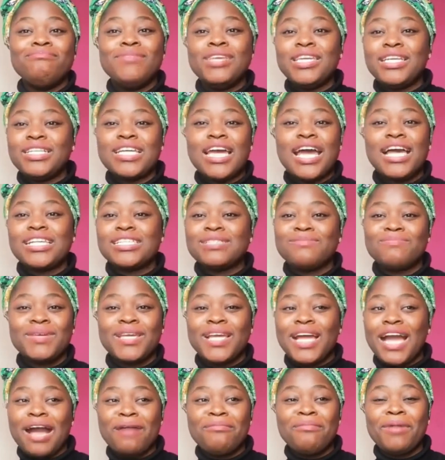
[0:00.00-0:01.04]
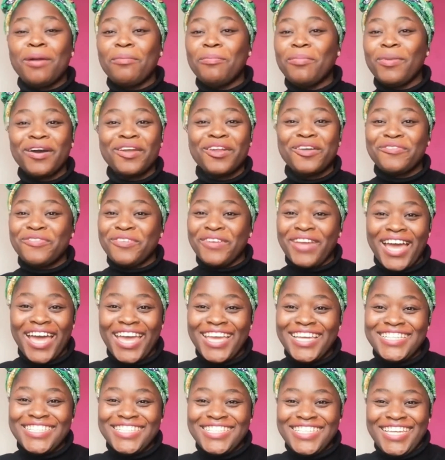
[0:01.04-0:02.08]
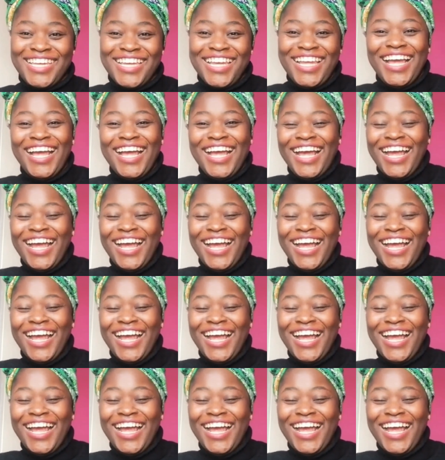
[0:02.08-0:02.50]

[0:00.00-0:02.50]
meat has become a part of your ID.